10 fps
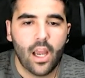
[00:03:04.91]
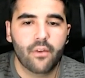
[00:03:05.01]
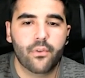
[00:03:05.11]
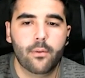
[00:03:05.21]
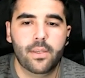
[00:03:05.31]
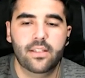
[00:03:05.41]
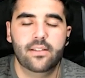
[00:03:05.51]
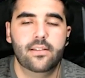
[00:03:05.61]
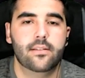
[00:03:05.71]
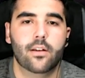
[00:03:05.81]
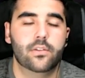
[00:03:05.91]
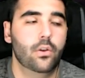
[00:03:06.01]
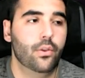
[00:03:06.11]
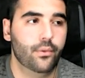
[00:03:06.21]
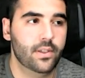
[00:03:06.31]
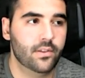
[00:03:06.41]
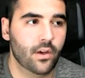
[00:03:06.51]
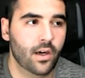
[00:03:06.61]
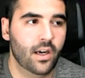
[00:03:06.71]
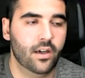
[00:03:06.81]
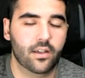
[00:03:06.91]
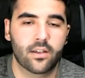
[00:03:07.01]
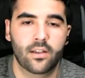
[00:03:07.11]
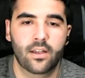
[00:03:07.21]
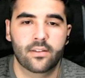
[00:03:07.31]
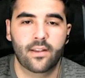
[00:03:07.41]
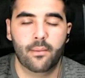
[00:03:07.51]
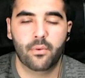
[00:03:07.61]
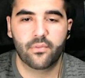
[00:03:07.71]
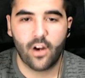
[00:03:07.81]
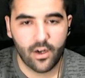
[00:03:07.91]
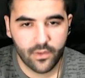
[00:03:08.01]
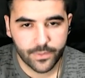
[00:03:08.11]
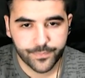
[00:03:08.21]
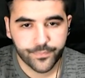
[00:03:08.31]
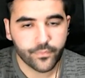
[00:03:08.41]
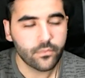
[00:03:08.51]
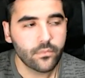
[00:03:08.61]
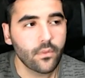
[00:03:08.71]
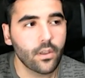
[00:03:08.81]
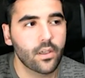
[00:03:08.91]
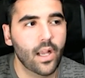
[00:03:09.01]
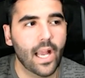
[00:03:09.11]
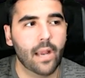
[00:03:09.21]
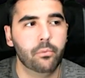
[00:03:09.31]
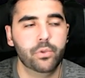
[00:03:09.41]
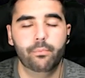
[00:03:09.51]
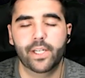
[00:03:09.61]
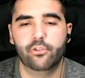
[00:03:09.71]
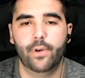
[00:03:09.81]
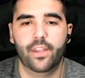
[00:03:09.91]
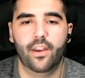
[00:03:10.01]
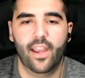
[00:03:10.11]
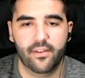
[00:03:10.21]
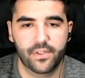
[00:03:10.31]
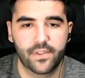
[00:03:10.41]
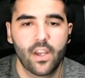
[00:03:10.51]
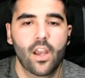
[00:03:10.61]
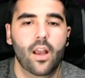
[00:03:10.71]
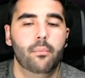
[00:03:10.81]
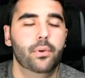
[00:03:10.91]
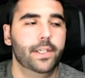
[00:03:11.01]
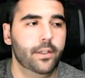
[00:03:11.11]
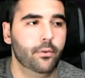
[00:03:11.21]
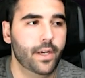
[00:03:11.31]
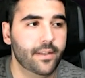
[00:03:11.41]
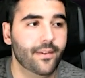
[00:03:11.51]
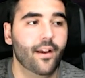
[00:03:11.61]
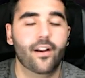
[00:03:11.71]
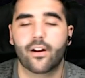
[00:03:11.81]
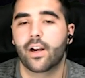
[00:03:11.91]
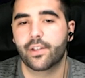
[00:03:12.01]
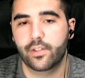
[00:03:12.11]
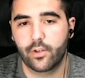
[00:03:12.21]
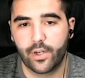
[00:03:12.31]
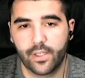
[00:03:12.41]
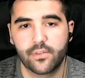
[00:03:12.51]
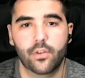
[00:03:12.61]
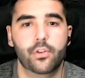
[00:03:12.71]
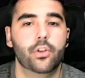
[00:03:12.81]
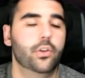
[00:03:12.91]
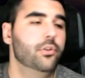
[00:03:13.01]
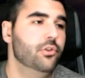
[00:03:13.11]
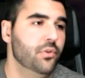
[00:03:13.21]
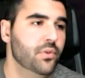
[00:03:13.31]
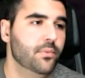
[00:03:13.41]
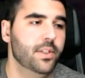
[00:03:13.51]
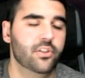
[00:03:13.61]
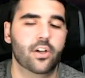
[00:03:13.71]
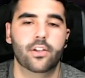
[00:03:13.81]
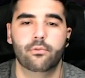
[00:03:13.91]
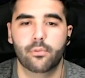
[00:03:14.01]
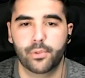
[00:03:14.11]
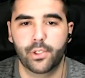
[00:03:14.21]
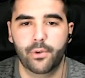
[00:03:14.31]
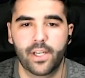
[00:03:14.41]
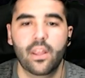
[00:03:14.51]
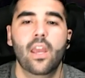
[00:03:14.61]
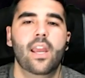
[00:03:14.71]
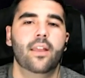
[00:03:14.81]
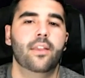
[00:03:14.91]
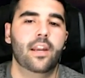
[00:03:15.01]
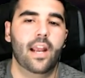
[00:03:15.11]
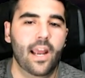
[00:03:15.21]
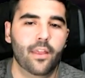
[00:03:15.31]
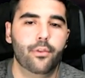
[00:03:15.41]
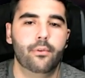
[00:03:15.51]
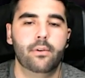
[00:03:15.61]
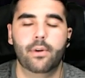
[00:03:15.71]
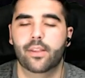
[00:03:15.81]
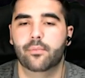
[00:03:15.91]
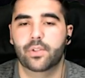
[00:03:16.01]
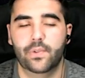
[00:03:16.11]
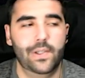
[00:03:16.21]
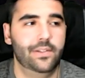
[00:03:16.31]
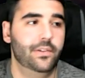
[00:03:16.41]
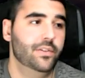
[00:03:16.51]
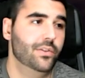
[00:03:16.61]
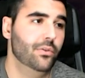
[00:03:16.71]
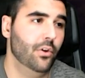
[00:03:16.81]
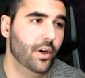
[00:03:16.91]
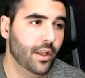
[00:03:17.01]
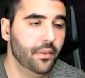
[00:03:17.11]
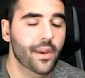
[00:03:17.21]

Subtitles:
For me, this is also a 3-star type of card. I would much rather have it obliterate a card in your hand, so you could choose which card to obliterate and then add 3 random Atlanteans to your hand.